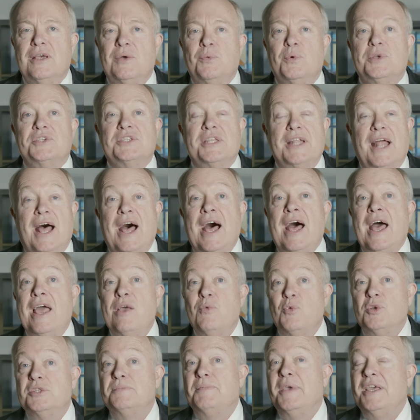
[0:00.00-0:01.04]
was that I
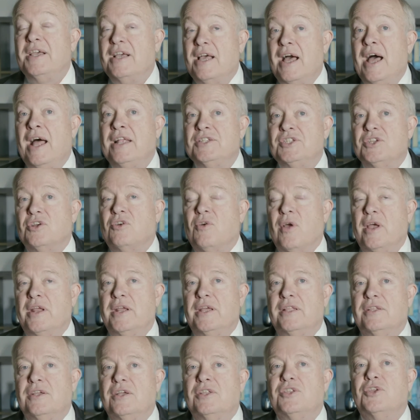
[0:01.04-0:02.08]
was being
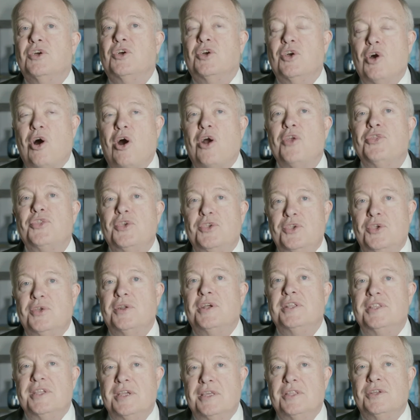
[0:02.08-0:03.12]
consecrated to guard the
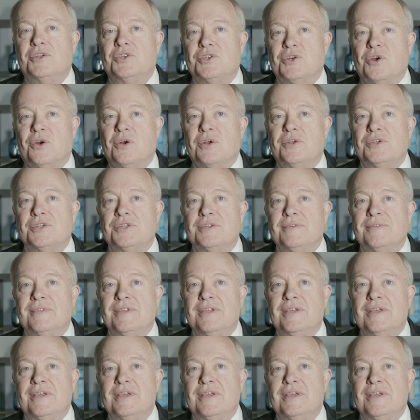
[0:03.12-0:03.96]
unity of the church.